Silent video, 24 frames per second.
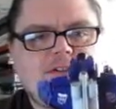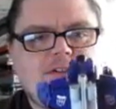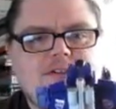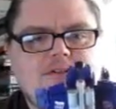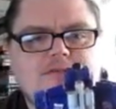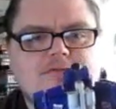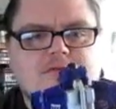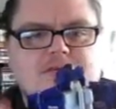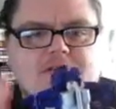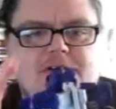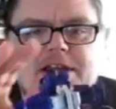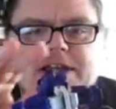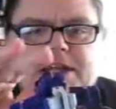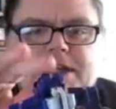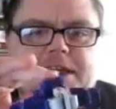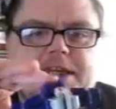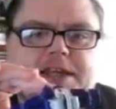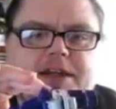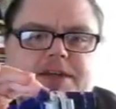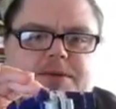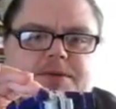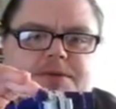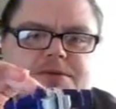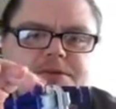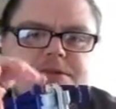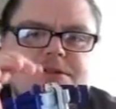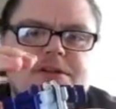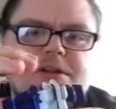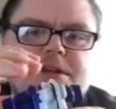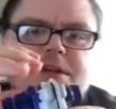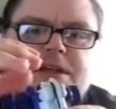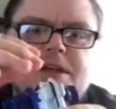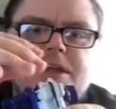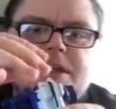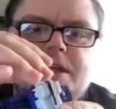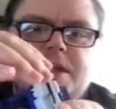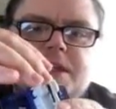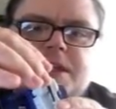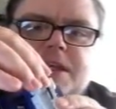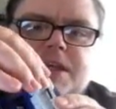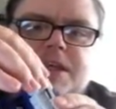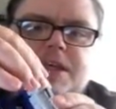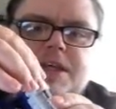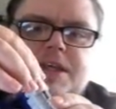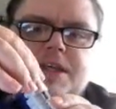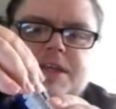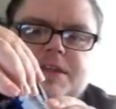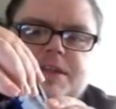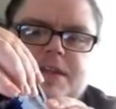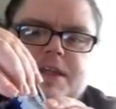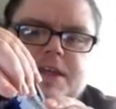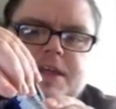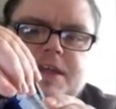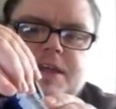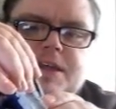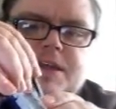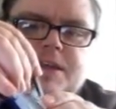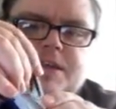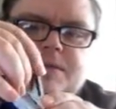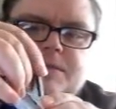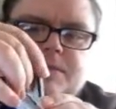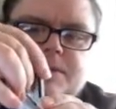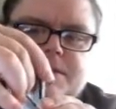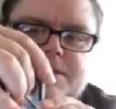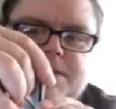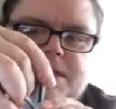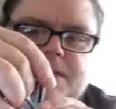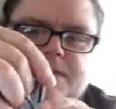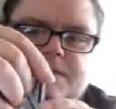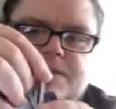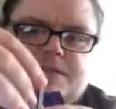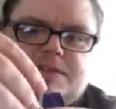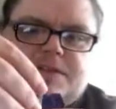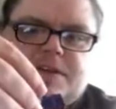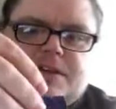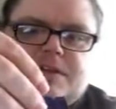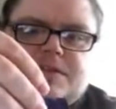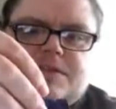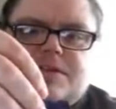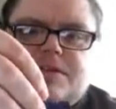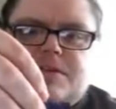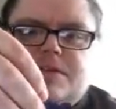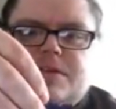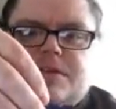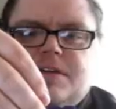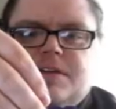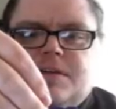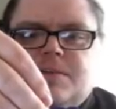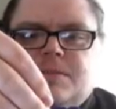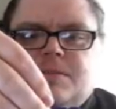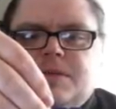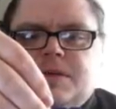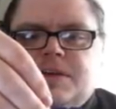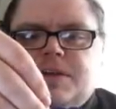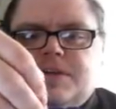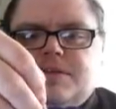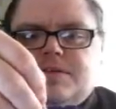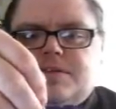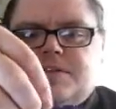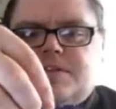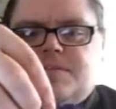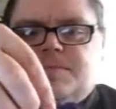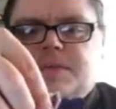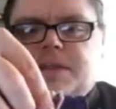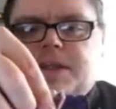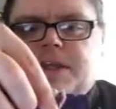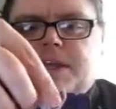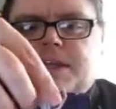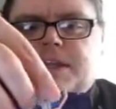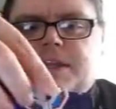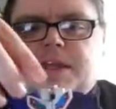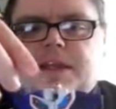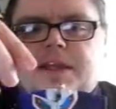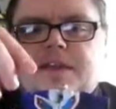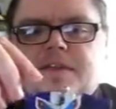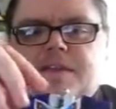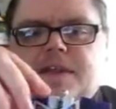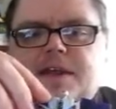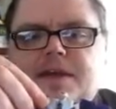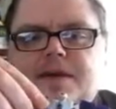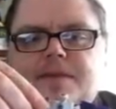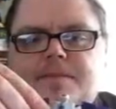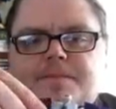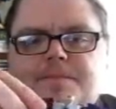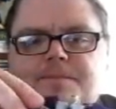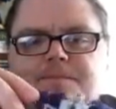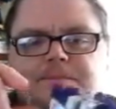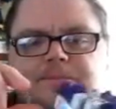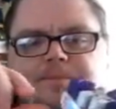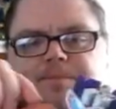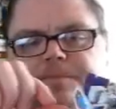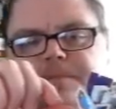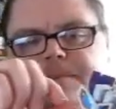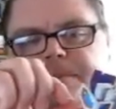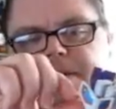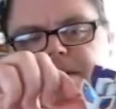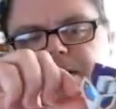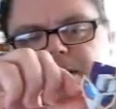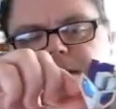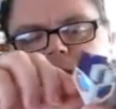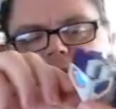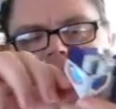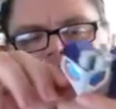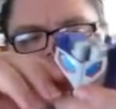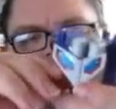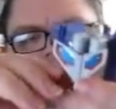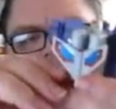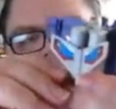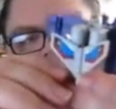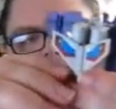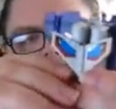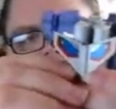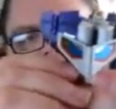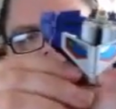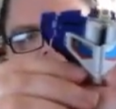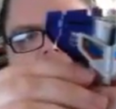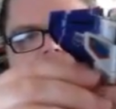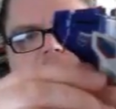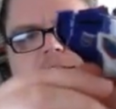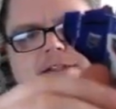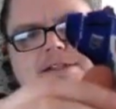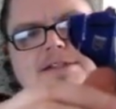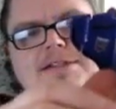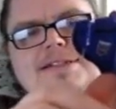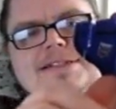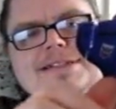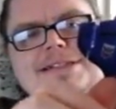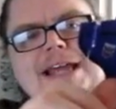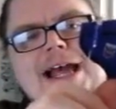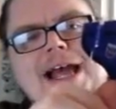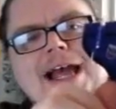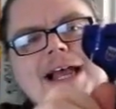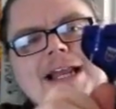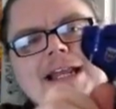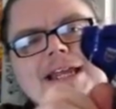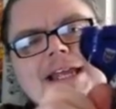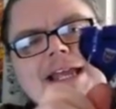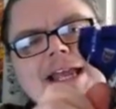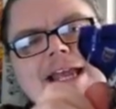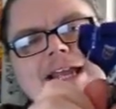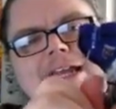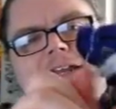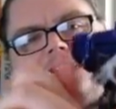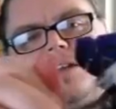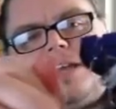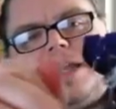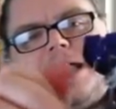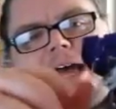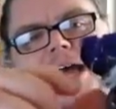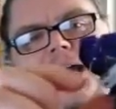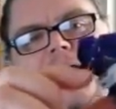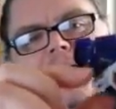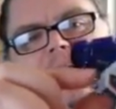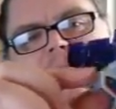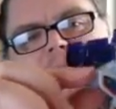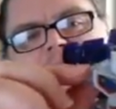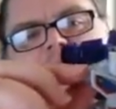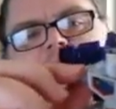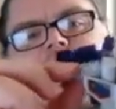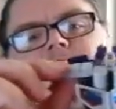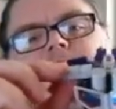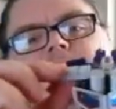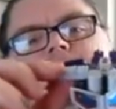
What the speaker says: Really loose. Then we take this section and then we split it like that. And get his tiny lyical arms.